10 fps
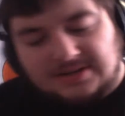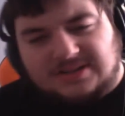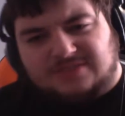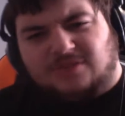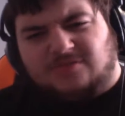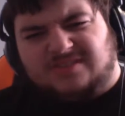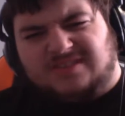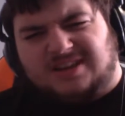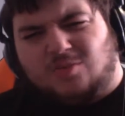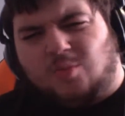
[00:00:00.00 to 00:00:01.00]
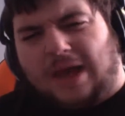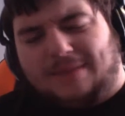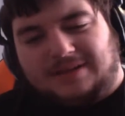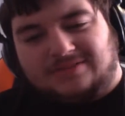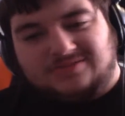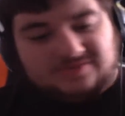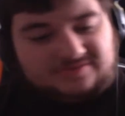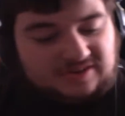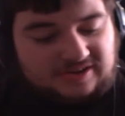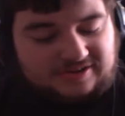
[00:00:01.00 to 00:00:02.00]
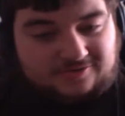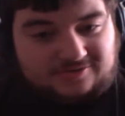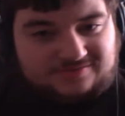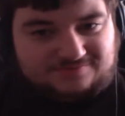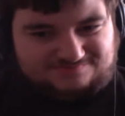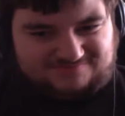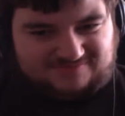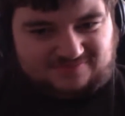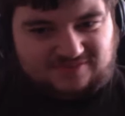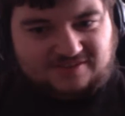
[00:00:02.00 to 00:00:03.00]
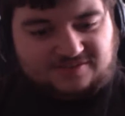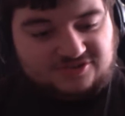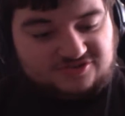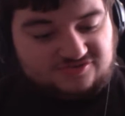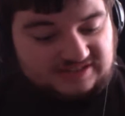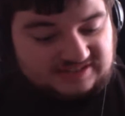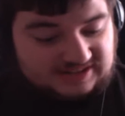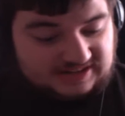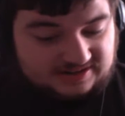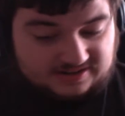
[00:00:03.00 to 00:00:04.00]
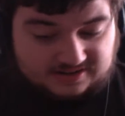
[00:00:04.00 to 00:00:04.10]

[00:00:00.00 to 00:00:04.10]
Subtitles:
like a Wipeout sort of title. Very futuristic.